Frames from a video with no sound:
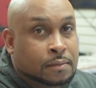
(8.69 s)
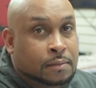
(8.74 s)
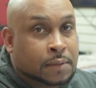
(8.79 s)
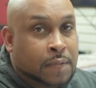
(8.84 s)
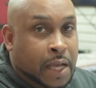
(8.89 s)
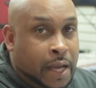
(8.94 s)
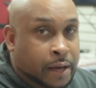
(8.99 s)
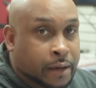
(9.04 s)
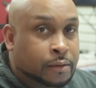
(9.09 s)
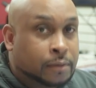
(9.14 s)

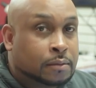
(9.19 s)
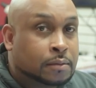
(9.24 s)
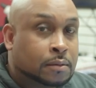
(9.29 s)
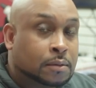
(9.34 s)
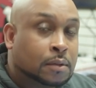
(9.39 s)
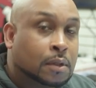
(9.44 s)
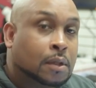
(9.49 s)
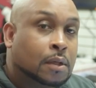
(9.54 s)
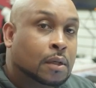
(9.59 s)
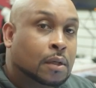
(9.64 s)
Now,
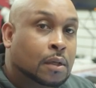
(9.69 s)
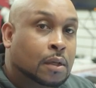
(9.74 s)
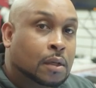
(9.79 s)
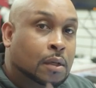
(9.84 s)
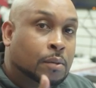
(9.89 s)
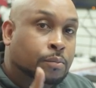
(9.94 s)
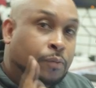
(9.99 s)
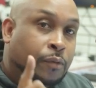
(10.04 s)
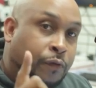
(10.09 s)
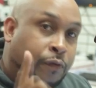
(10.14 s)

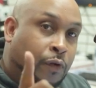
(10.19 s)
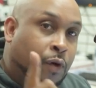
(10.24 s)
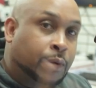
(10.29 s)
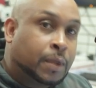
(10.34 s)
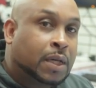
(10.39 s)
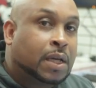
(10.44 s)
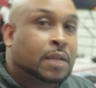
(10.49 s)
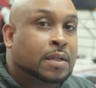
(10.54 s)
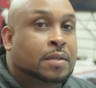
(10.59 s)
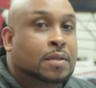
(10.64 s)
before
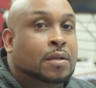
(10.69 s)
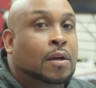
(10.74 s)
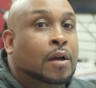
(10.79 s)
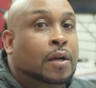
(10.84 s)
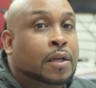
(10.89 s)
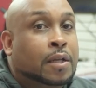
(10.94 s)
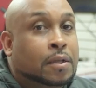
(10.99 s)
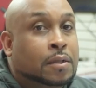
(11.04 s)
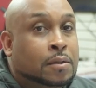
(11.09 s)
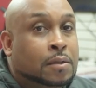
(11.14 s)
we get
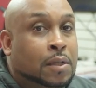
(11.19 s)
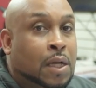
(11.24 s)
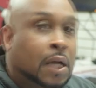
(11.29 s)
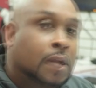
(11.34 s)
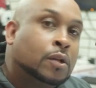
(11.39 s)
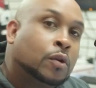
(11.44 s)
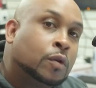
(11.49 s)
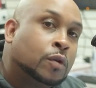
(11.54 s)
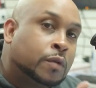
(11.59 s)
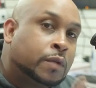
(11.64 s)
started, I
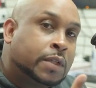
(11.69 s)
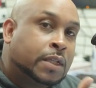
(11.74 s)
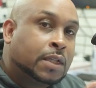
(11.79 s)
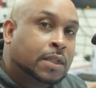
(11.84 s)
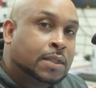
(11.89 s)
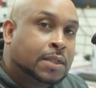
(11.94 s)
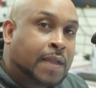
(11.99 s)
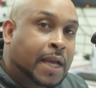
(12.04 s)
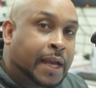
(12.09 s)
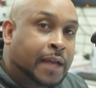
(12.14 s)
know you see
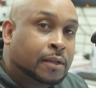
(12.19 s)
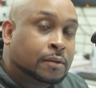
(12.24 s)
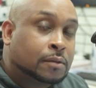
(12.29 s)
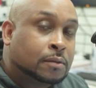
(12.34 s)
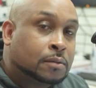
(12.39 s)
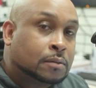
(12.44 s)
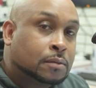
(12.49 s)
the title.